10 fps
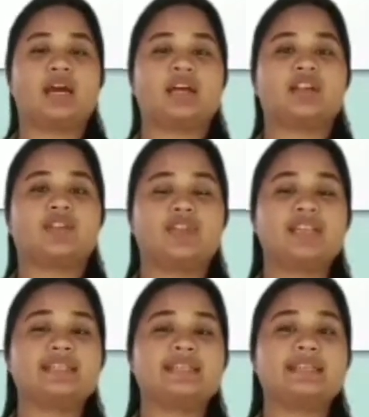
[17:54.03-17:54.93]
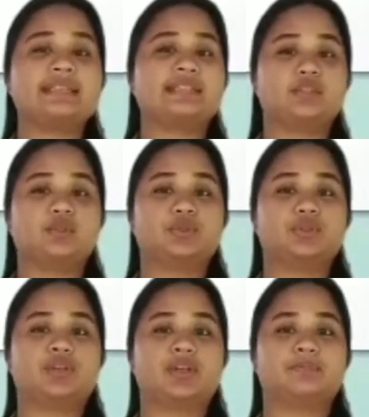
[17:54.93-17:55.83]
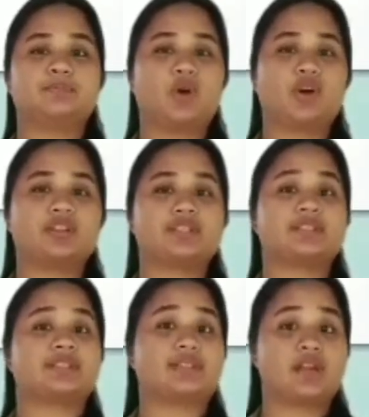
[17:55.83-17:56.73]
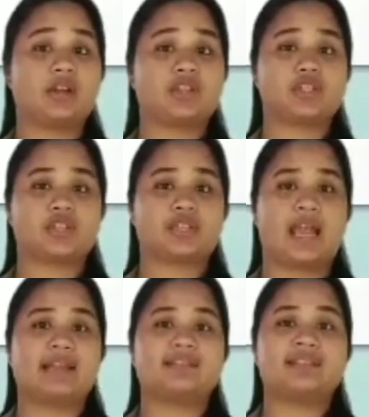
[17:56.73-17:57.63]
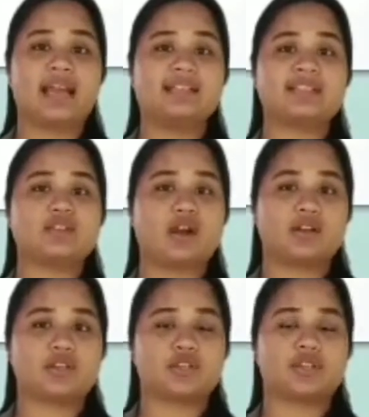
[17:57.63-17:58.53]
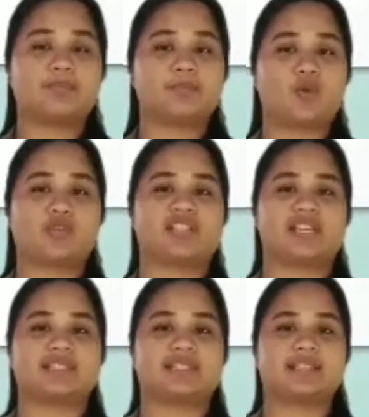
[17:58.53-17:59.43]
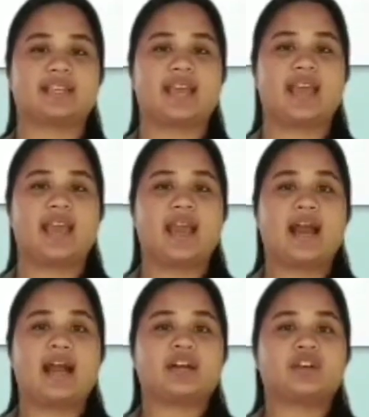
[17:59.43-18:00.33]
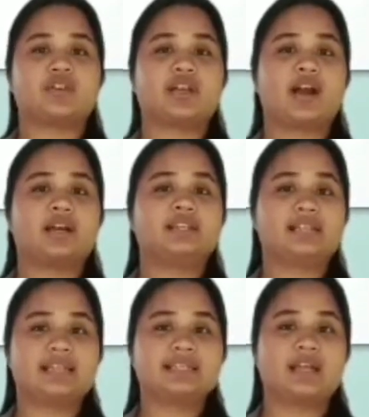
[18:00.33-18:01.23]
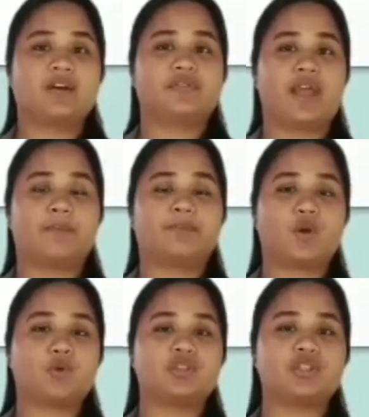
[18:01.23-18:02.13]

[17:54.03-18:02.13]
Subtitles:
These include both structured and non-structured approaches. Regardless of the approach